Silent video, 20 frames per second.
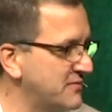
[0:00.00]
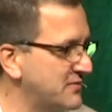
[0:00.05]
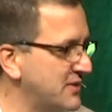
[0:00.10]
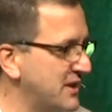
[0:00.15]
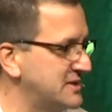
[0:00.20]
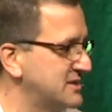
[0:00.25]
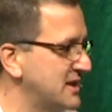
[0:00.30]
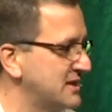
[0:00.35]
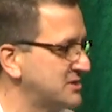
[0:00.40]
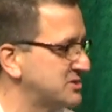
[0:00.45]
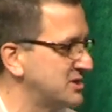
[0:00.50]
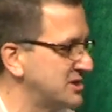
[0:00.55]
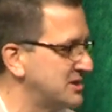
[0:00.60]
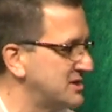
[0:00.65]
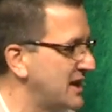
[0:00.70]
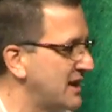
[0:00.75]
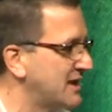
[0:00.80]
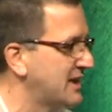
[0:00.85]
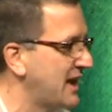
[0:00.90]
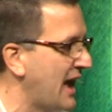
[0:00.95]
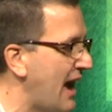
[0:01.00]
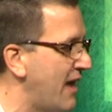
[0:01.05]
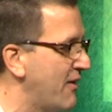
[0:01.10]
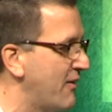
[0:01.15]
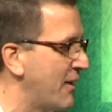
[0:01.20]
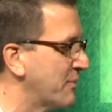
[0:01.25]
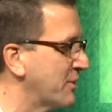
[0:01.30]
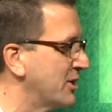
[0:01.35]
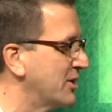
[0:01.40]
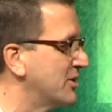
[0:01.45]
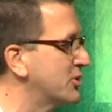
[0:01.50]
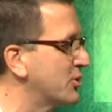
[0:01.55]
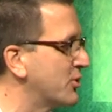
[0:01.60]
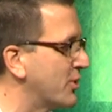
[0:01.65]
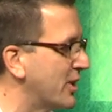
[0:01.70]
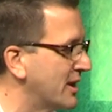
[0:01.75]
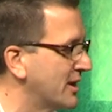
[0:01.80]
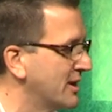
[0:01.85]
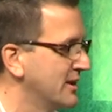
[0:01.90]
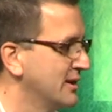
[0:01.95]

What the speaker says: they touched a dead cow, I'm going to do it.